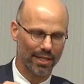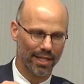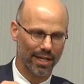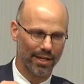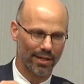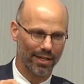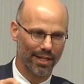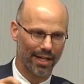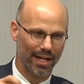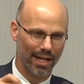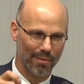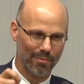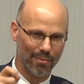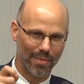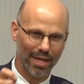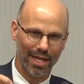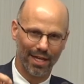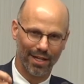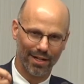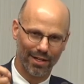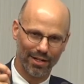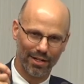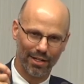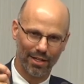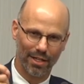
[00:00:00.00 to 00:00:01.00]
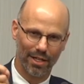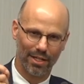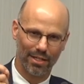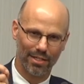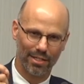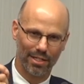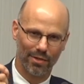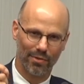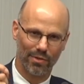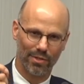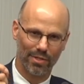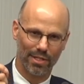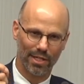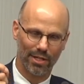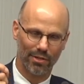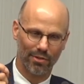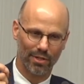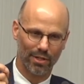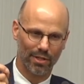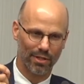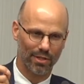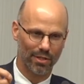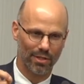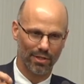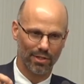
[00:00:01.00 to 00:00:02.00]
that, that I met as I was out
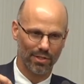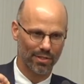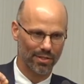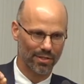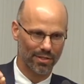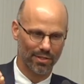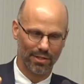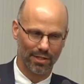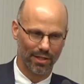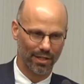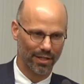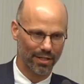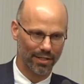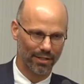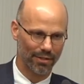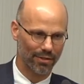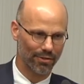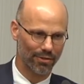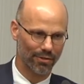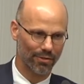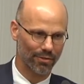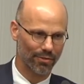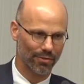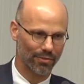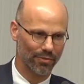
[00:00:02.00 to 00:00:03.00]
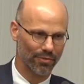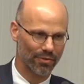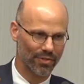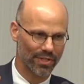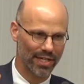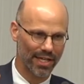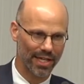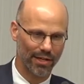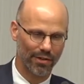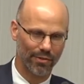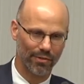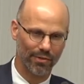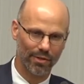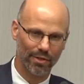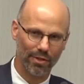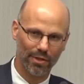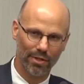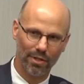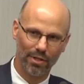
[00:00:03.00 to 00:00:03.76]
in this tiny little town